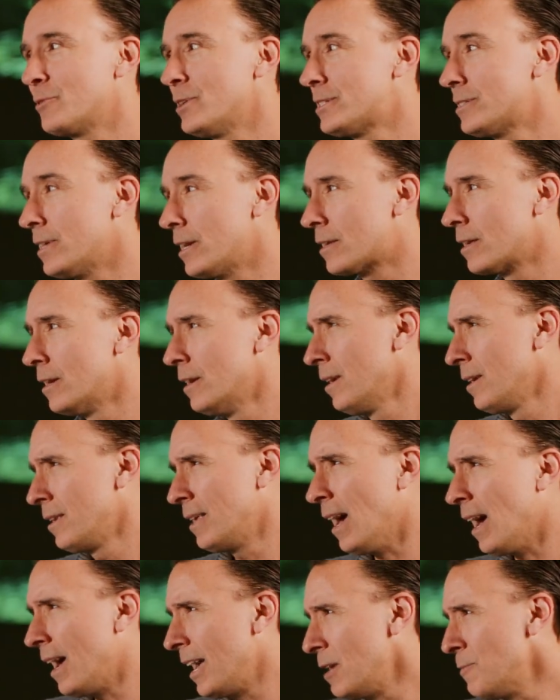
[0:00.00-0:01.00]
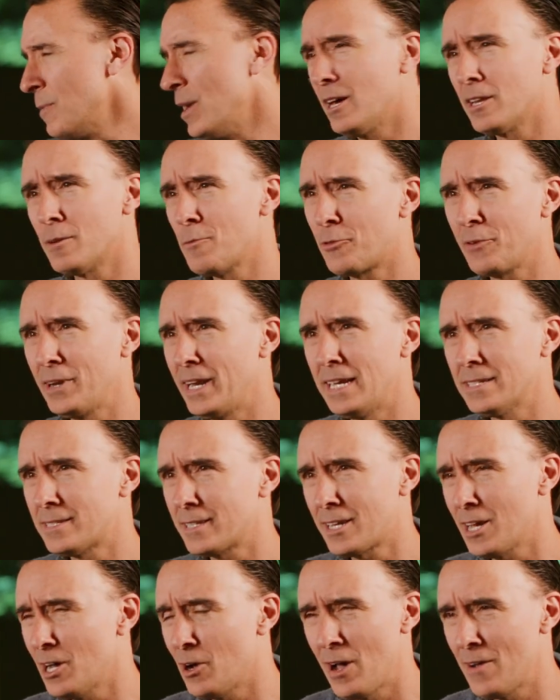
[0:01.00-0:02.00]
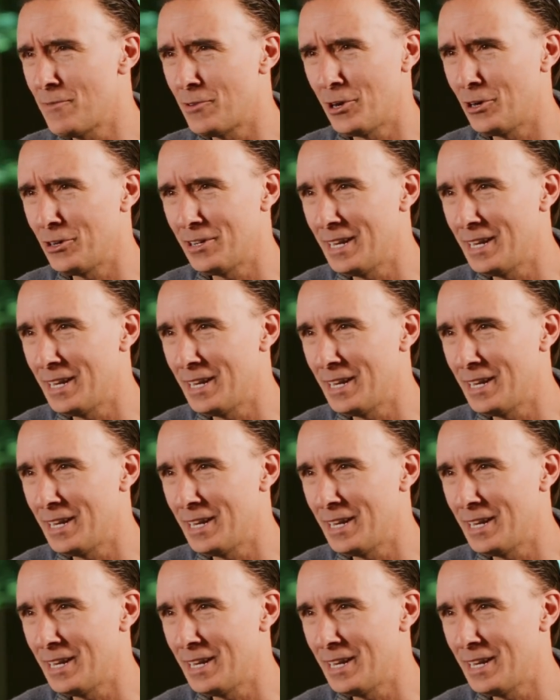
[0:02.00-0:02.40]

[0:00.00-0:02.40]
where it's like, yeah, I emailed him 3 days ago, I haven't heard